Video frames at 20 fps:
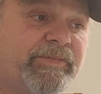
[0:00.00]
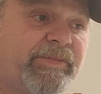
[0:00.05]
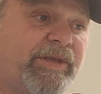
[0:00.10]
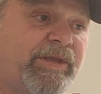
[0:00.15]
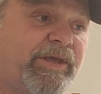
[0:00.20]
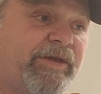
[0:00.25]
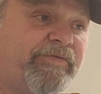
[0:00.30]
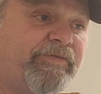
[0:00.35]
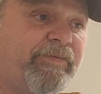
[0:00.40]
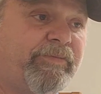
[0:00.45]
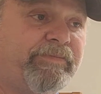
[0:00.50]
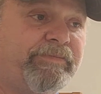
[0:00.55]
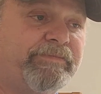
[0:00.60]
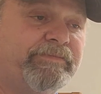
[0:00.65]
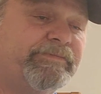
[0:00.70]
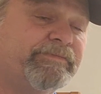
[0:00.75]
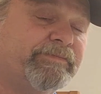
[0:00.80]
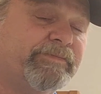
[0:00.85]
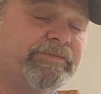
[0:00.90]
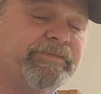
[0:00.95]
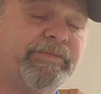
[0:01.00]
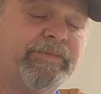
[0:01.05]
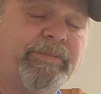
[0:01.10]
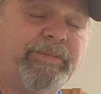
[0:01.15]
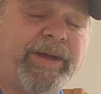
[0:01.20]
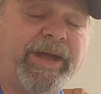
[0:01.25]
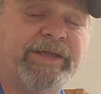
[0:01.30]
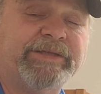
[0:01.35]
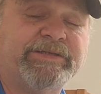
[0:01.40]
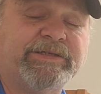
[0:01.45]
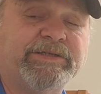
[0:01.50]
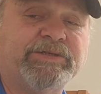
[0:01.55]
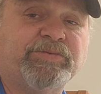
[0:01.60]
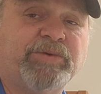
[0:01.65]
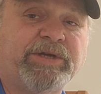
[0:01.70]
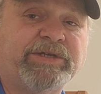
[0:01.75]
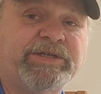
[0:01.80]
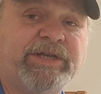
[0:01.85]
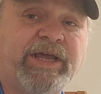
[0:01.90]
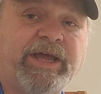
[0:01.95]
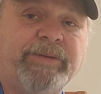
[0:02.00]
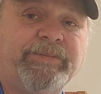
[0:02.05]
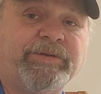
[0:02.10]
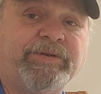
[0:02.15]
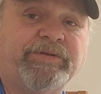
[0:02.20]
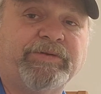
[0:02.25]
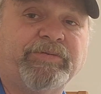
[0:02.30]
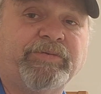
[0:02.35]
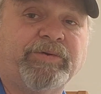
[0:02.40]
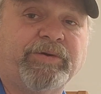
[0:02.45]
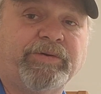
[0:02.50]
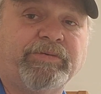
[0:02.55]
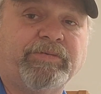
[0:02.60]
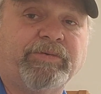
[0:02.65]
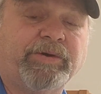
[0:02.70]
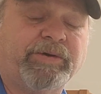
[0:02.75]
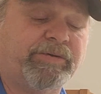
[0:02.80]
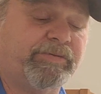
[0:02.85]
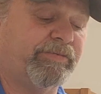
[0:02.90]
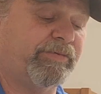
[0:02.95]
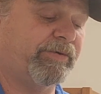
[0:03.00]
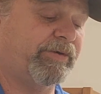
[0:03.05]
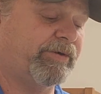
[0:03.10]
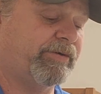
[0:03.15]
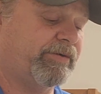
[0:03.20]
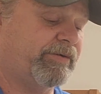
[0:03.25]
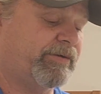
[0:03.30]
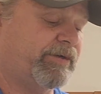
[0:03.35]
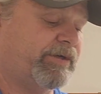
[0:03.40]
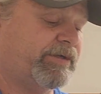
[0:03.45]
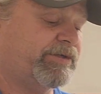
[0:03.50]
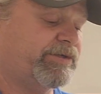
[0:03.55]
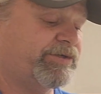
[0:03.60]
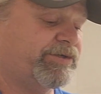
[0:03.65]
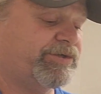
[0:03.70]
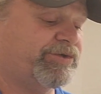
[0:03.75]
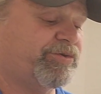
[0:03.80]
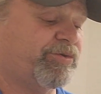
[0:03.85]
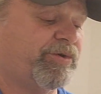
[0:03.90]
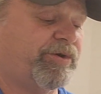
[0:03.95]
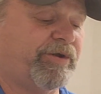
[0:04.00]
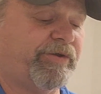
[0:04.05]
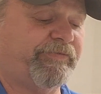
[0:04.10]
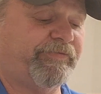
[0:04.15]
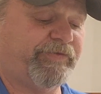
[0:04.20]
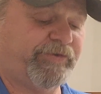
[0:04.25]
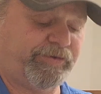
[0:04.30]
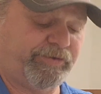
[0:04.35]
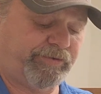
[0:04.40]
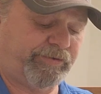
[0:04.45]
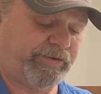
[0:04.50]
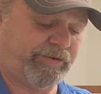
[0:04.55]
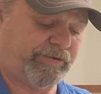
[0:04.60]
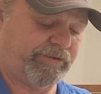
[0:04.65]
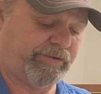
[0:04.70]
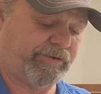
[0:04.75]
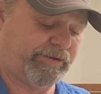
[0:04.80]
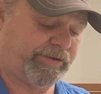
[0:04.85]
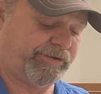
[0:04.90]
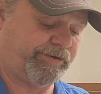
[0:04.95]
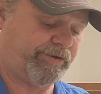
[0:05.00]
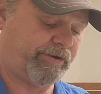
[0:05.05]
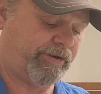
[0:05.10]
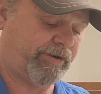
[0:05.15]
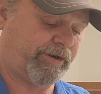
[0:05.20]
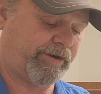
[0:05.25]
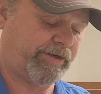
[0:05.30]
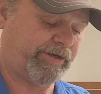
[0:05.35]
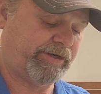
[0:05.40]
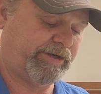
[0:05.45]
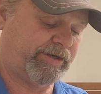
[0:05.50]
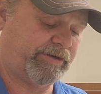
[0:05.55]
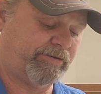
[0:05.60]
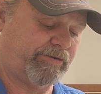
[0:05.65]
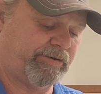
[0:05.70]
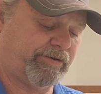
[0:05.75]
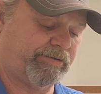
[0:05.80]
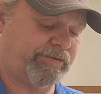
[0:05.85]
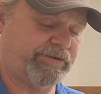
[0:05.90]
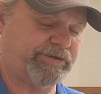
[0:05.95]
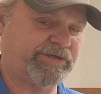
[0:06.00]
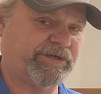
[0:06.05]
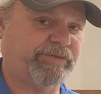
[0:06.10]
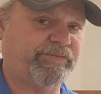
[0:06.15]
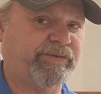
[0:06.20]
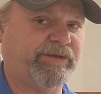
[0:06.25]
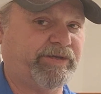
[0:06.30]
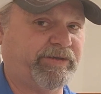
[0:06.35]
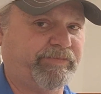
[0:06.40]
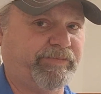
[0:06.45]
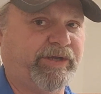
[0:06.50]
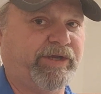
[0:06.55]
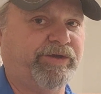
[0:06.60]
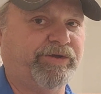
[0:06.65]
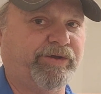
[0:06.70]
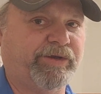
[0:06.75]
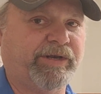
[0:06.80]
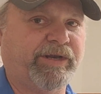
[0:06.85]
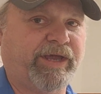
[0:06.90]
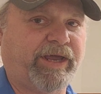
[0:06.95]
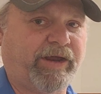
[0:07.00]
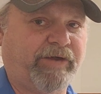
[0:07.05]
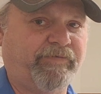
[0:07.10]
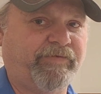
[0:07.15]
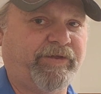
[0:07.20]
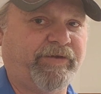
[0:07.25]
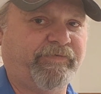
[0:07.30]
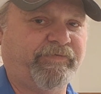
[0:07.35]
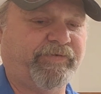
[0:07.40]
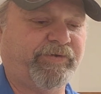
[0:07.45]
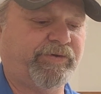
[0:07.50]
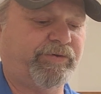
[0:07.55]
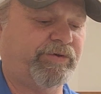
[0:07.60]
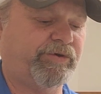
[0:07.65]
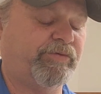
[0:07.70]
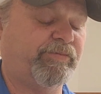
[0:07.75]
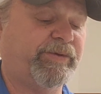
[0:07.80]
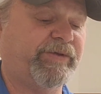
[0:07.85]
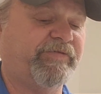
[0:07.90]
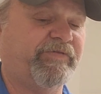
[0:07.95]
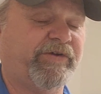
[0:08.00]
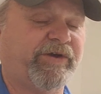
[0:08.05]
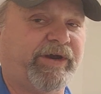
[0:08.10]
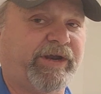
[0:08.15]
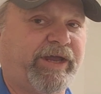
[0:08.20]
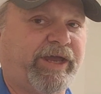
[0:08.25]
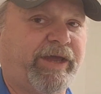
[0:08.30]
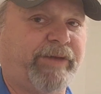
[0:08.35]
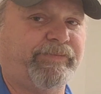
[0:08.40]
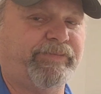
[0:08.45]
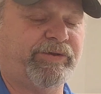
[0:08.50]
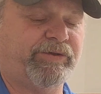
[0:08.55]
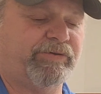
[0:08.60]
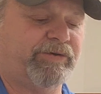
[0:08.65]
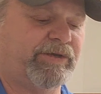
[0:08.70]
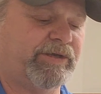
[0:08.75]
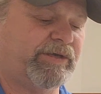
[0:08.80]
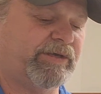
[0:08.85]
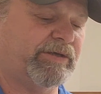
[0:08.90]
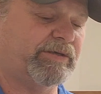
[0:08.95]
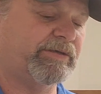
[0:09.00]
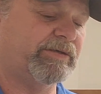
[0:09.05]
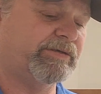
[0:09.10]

a bad situation happens and we're short on food, or your garden didn't grow or something, it'd be good to have that food. You'll be very happy you did.